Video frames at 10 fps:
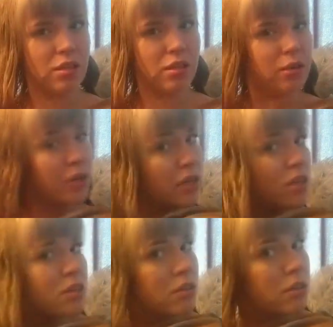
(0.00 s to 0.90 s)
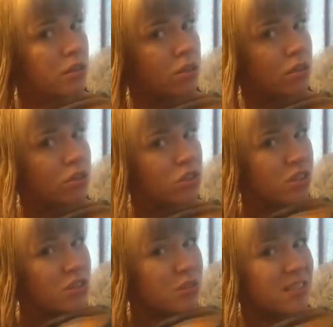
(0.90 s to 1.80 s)
Go that way?
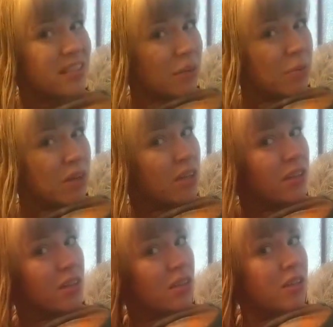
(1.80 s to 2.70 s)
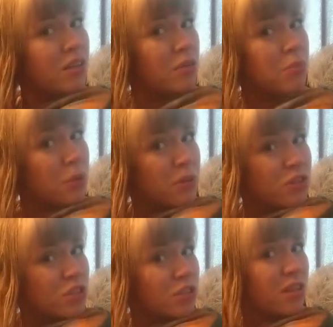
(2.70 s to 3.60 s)
Should I do it the same way? Maybe I
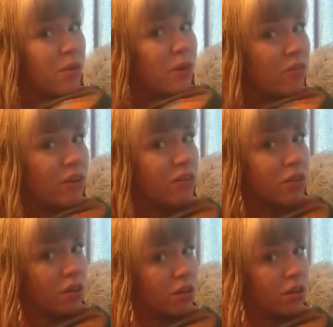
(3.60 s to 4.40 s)
should do it that way around.